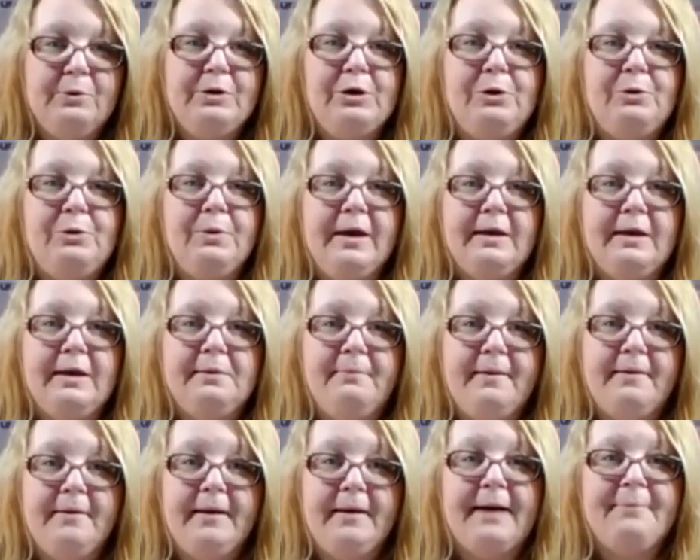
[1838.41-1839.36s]
You
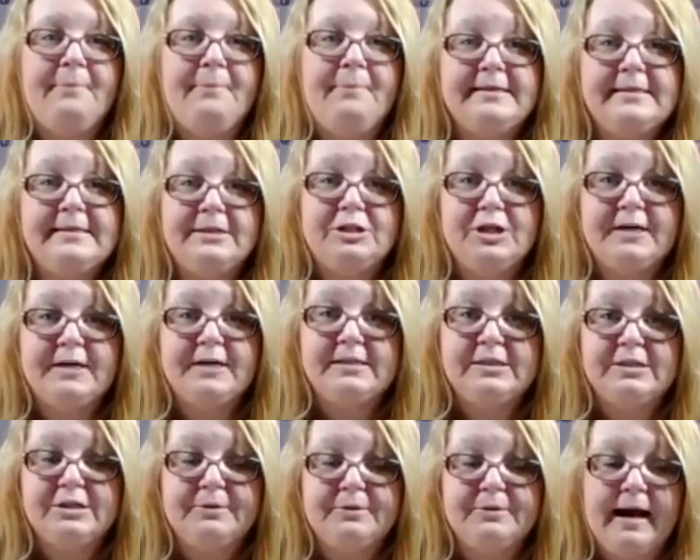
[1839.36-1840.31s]
can message
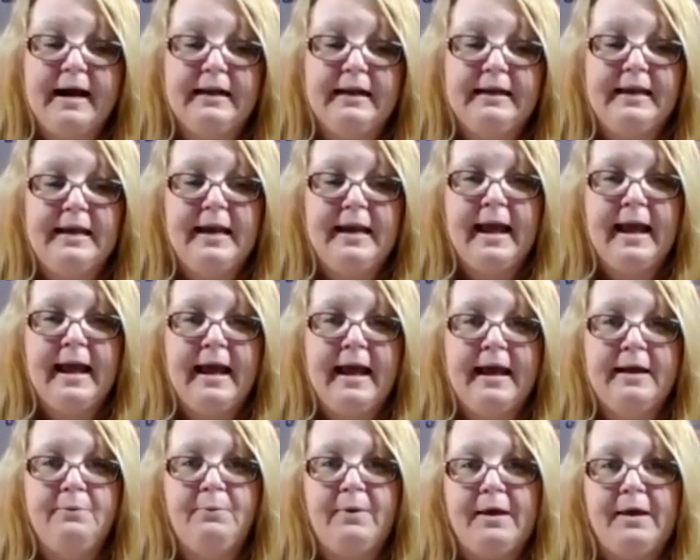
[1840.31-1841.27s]
us directly
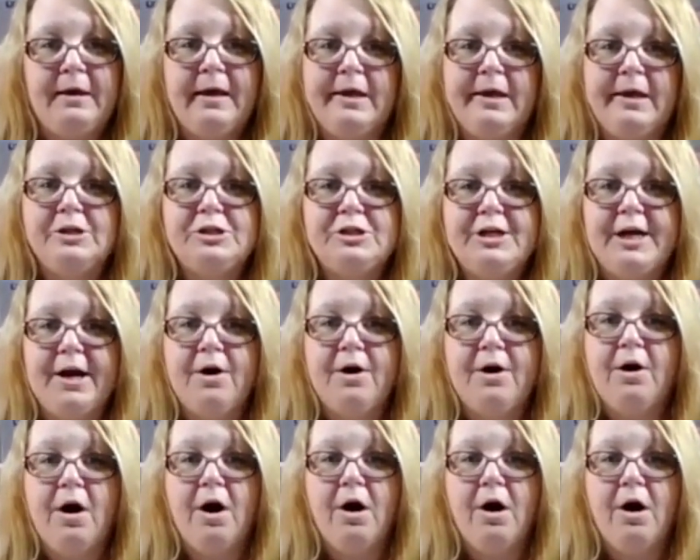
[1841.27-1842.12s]
and we can share